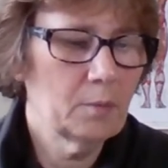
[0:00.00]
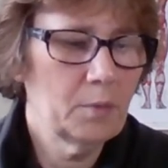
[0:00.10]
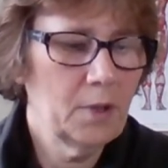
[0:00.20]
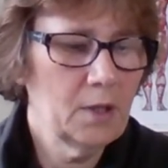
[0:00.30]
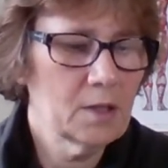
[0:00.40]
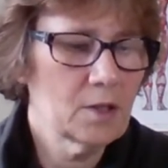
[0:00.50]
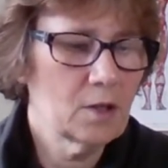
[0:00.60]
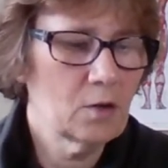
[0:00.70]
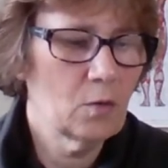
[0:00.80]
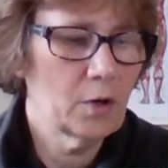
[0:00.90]
Peanuts are
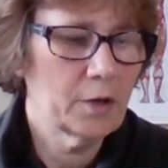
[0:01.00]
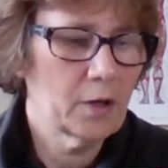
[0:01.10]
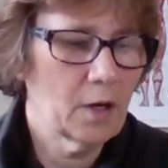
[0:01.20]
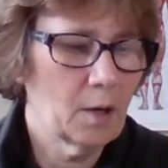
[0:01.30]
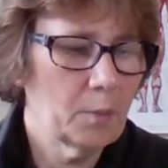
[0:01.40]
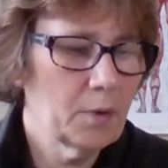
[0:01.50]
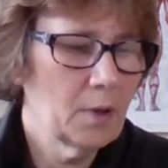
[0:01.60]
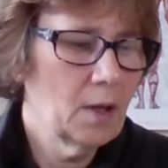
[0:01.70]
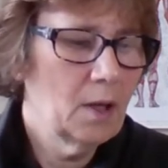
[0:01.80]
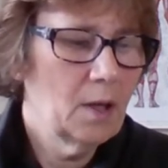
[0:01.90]
a 1/4 cup.
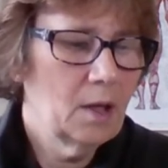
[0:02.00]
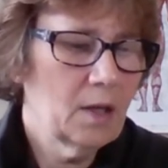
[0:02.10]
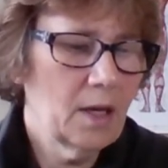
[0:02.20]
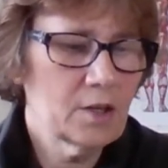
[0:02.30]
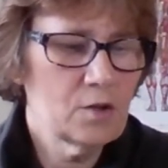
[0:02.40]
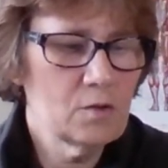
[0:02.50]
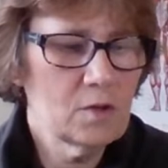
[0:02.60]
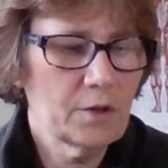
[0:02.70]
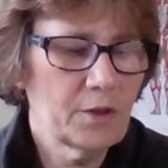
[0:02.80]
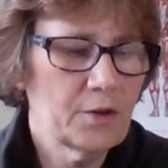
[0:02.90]
Cashews
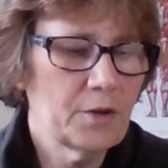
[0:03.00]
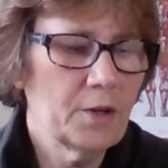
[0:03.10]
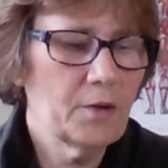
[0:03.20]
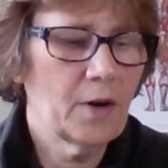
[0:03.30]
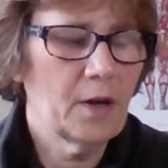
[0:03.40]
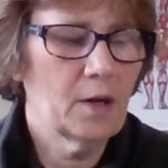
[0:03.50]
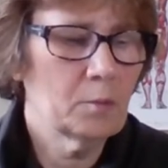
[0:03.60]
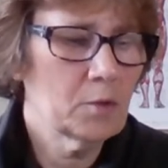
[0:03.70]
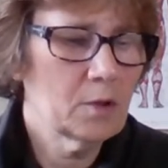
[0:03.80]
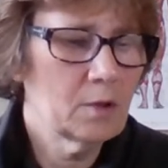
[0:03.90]
are 30
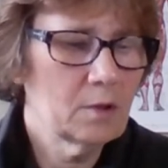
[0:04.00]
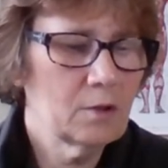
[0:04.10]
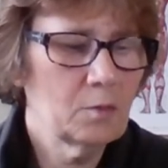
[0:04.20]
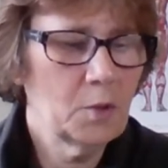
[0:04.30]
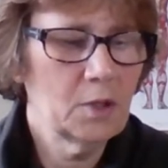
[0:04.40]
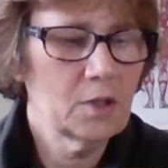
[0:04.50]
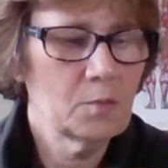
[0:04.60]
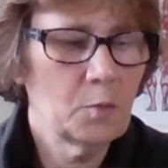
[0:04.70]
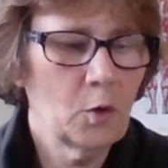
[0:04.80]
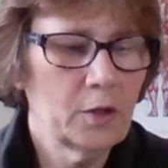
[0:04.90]
grams.
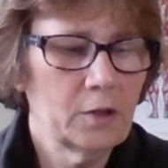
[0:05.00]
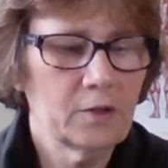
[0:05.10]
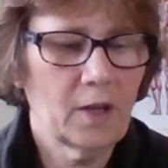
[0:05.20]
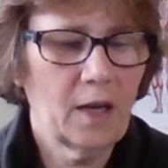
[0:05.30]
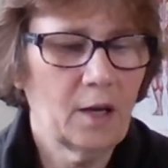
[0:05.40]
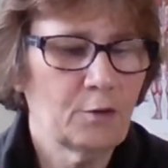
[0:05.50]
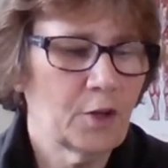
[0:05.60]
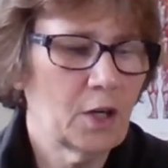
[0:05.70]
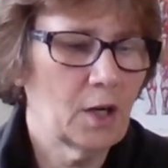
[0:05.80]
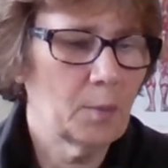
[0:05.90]
Spinach boiled is a
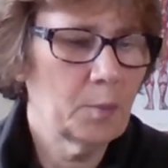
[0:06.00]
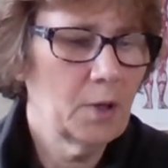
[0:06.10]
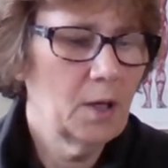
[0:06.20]
1/2 cup.